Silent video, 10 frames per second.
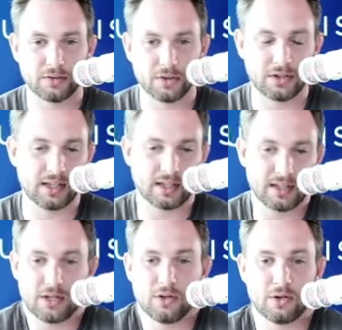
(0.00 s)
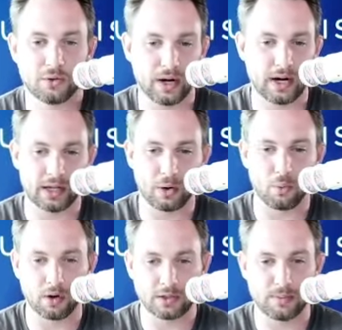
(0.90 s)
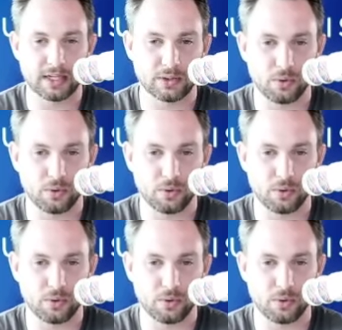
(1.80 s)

So to the extent you can create like a workspace